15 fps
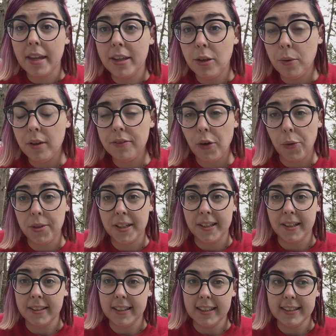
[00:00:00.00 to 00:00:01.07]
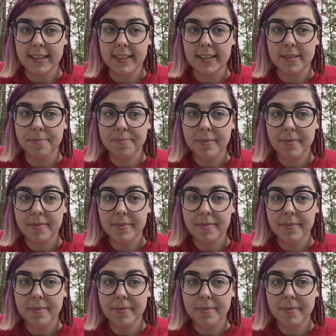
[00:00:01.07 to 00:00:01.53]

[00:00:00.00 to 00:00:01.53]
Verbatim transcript: You all voted on this.